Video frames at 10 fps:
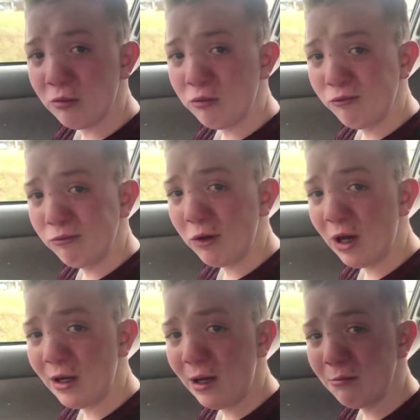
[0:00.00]
threw
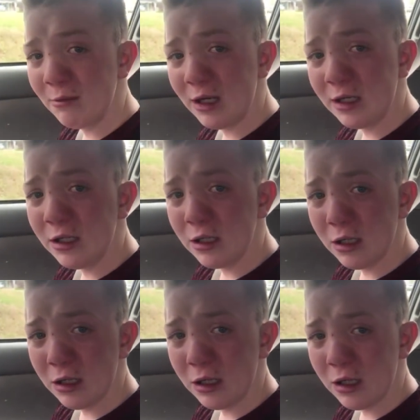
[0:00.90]
bread at me.
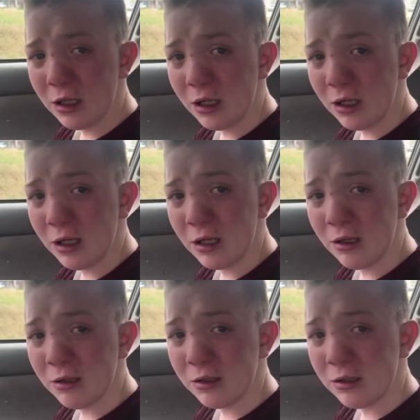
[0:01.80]
Is it just
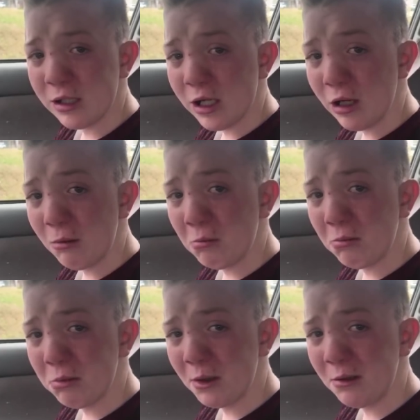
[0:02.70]
you? Yep.